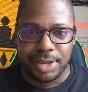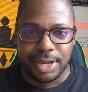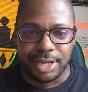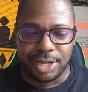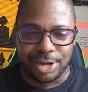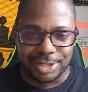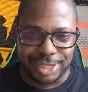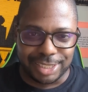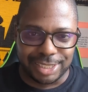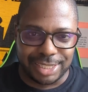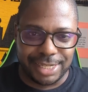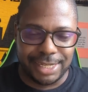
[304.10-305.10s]
and context
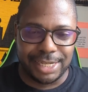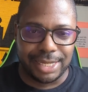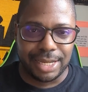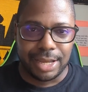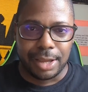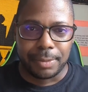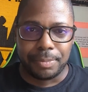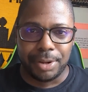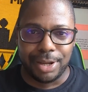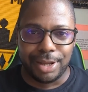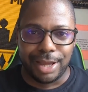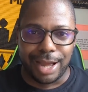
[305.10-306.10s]
is key.
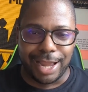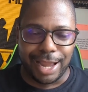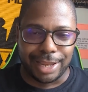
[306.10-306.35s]
But I